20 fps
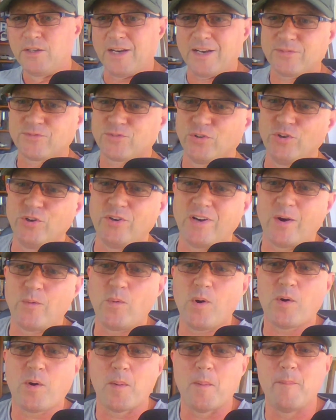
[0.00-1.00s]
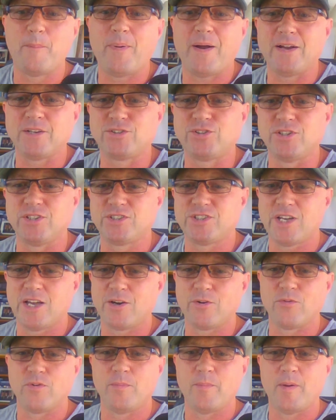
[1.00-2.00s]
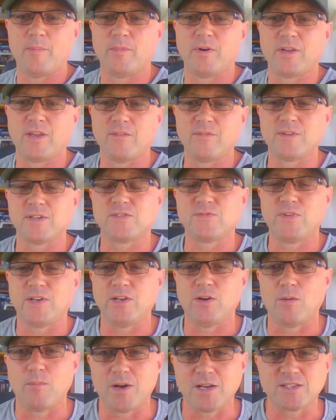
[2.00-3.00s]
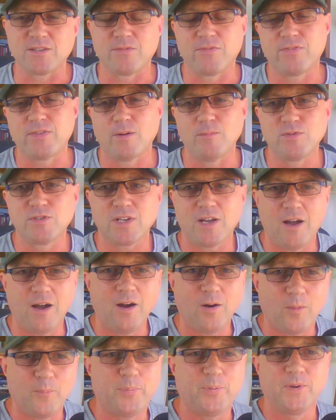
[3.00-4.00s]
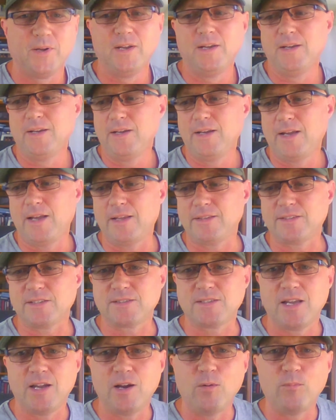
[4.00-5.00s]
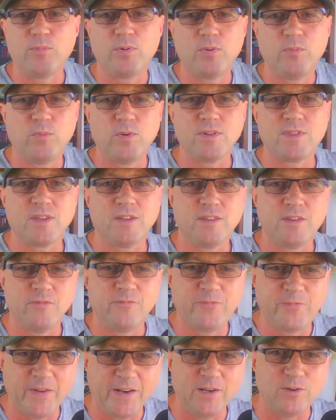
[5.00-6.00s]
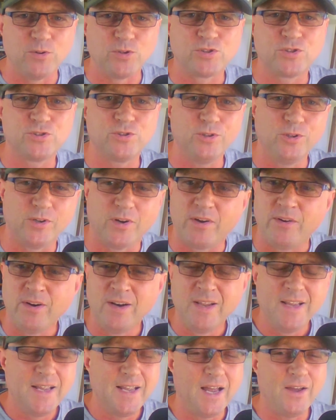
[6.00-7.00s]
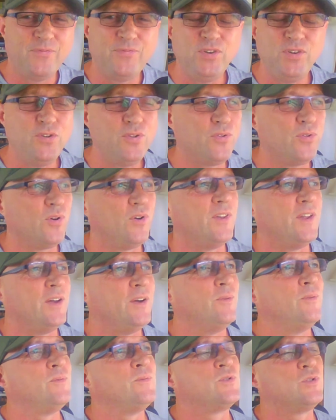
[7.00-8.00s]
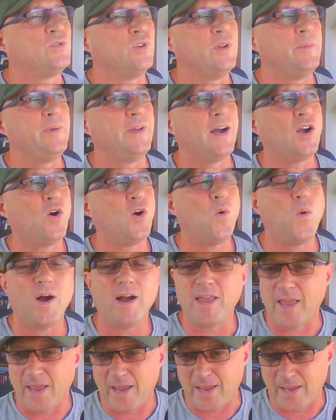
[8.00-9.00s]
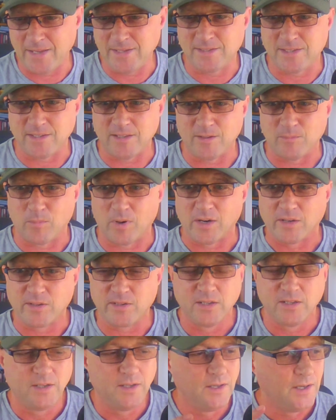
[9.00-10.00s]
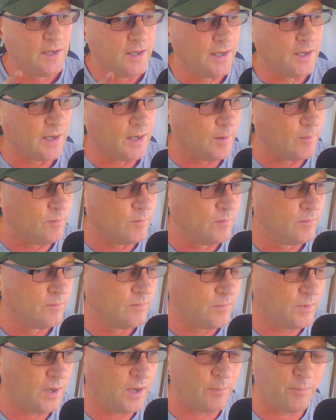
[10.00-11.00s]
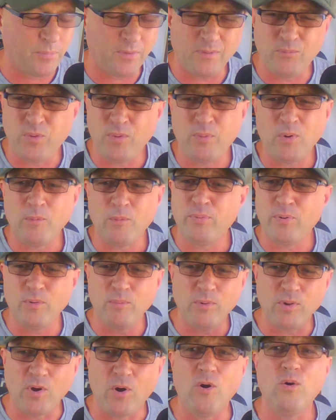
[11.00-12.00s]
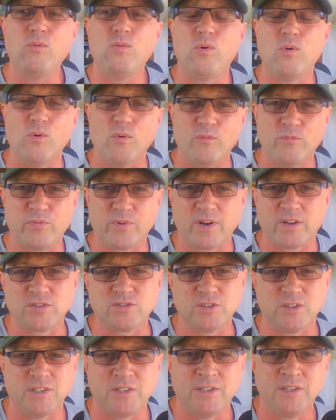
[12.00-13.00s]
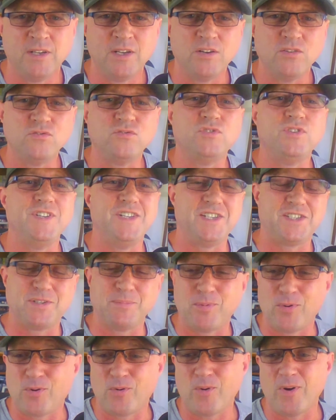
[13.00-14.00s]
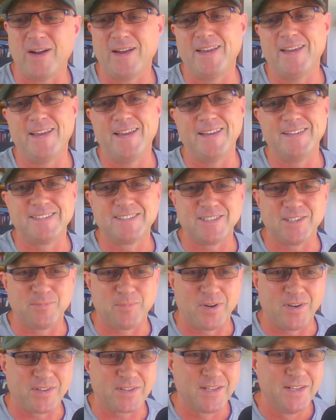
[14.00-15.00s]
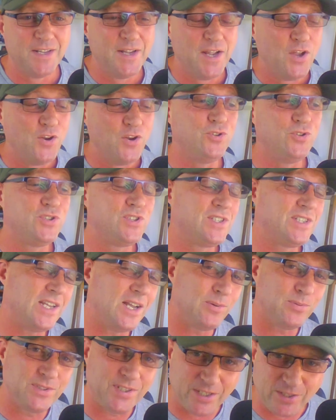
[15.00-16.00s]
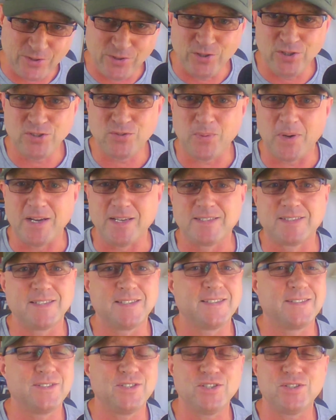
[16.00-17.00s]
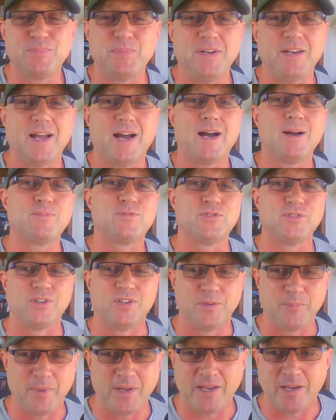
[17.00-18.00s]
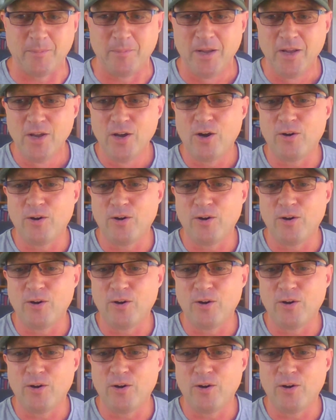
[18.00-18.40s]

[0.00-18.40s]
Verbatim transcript: Good afternoon and welcome back to the channel. Remember to give this video a massive thumbs up. That does help with the videos. So if you thought that it was going to be a quiet end of the month, um, and we are probably all hoping for a sort of reasonable quiet end to the month. Celtic news wise, it's just been absolute mayhem.